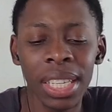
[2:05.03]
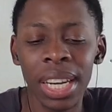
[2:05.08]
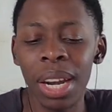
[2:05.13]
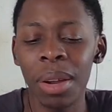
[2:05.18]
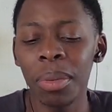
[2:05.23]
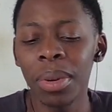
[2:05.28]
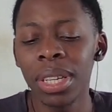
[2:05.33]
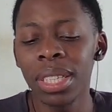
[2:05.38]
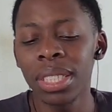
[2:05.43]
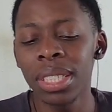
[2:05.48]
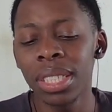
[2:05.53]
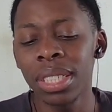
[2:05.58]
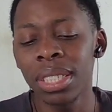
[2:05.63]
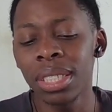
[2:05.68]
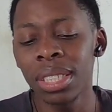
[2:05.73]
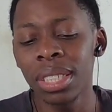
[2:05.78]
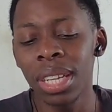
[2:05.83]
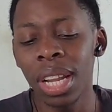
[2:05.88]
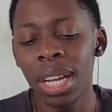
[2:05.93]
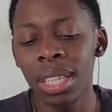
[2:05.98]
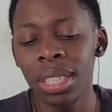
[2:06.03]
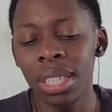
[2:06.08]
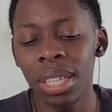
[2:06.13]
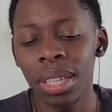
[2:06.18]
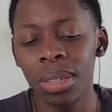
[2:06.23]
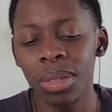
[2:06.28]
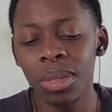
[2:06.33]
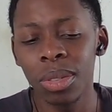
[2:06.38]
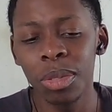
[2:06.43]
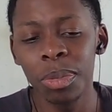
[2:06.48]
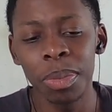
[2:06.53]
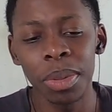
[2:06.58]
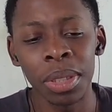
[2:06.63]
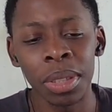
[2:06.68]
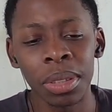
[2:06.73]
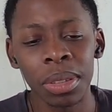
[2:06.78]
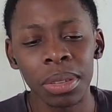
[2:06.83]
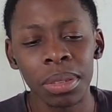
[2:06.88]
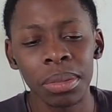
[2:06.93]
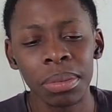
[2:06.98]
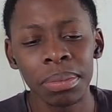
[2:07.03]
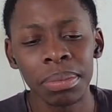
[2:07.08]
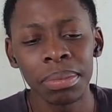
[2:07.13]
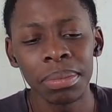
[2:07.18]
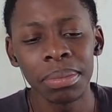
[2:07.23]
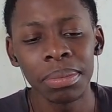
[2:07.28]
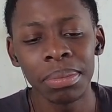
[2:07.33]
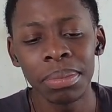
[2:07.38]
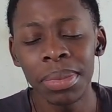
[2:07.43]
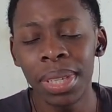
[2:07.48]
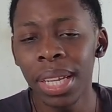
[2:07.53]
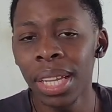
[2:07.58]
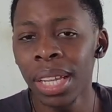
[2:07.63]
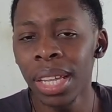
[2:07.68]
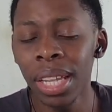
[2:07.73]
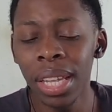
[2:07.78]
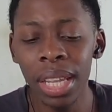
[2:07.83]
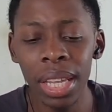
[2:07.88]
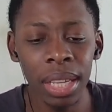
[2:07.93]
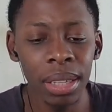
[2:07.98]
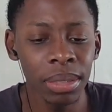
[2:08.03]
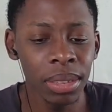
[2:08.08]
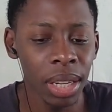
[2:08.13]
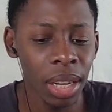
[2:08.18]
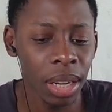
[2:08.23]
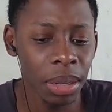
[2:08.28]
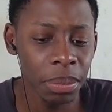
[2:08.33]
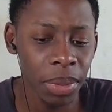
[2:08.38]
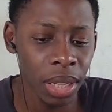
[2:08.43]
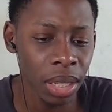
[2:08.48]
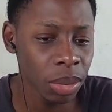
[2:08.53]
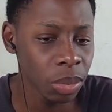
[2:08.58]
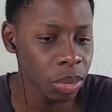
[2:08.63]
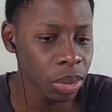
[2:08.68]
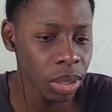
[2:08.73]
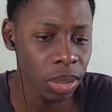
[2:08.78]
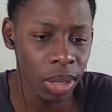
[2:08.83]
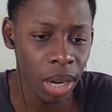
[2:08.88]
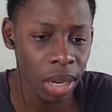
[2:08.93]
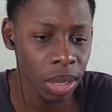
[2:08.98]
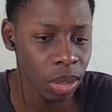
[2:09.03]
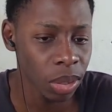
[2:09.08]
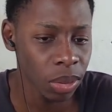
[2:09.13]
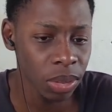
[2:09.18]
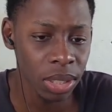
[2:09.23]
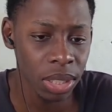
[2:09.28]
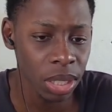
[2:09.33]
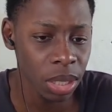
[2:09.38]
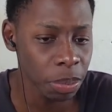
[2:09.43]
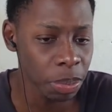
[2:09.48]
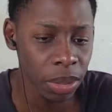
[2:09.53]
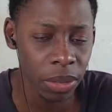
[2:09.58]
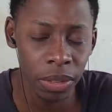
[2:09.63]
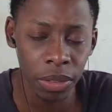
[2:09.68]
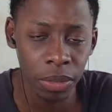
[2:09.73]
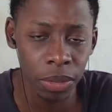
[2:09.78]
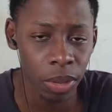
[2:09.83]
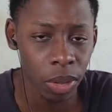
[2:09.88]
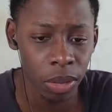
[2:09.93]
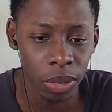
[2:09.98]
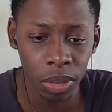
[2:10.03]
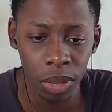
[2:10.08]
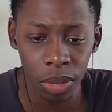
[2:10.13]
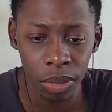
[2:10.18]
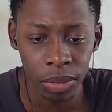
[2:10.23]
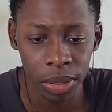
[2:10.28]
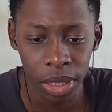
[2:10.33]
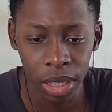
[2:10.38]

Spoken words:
did I want to say good luck to the goofball? Man, hell nah, man. We don't got no sympathy for over